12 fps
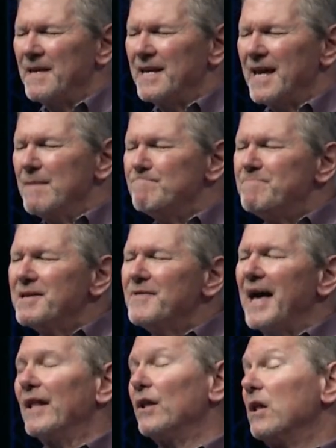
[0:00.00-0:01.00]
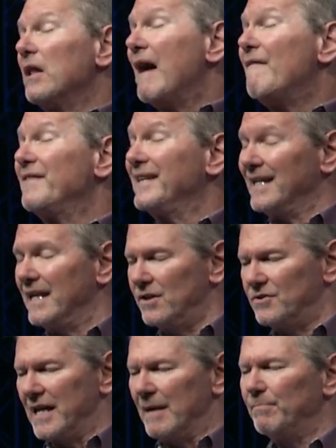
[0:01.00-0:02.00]
and be that loving
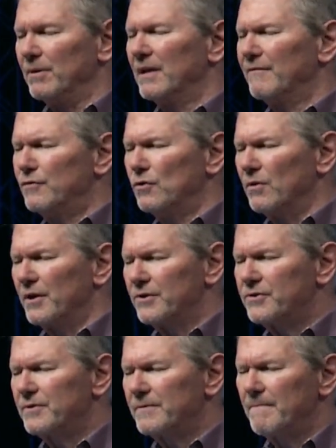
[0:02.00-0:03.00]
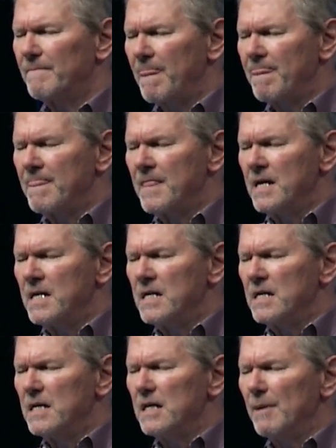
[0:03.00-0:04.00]
example of yours
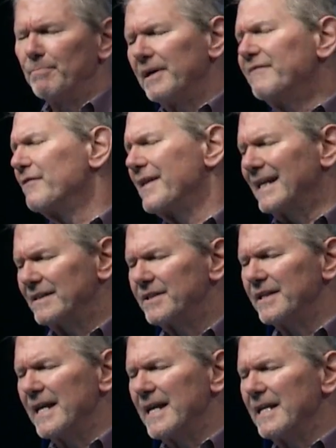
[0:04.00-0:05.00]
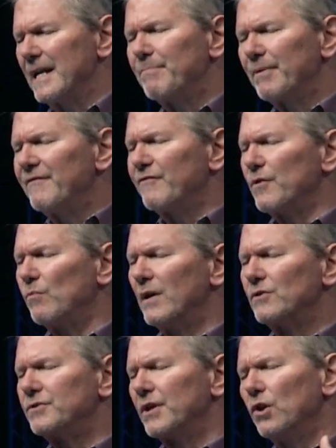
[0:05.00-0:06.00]
pray for that today, and I pray for the
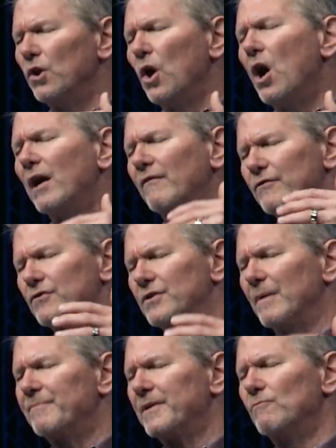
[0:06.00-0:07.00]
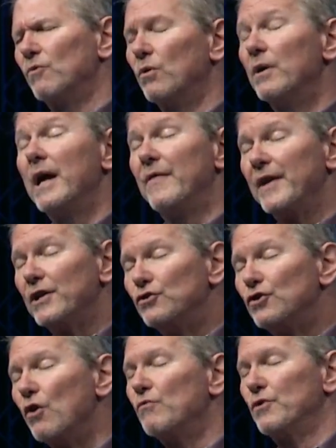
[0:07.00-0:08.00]
ones that long for something more and they
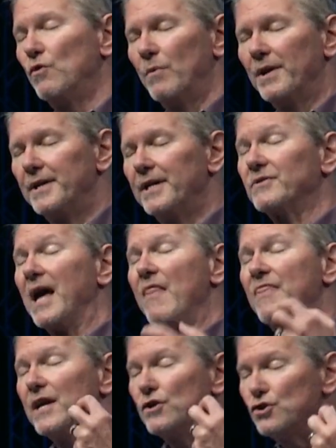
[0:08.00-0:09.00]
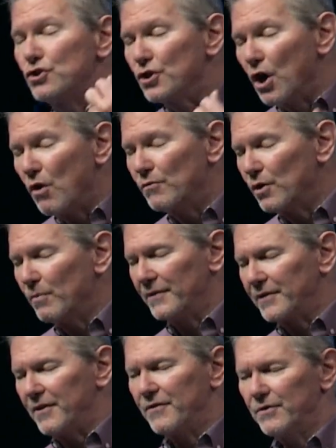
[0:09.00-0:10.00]
don't know what it is. They don't know
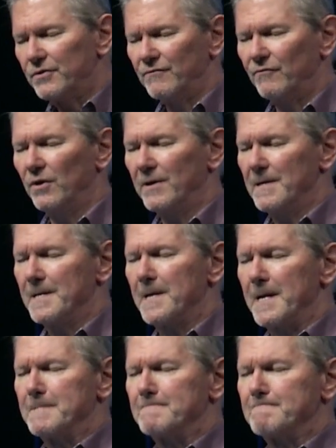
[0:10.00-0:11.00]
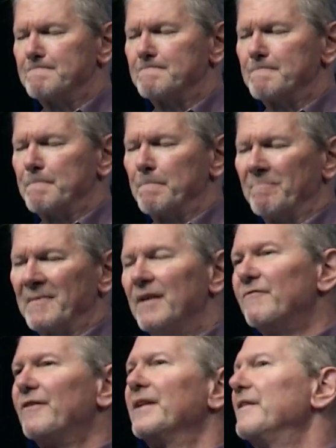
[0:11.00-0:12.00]
what they thirst for.
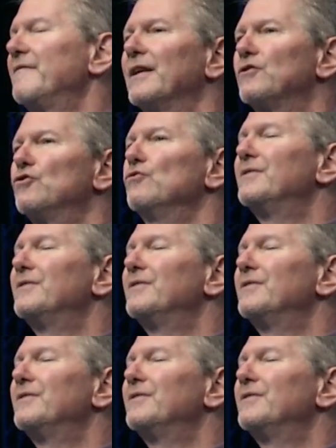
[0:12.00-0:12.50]
And friend, if that's you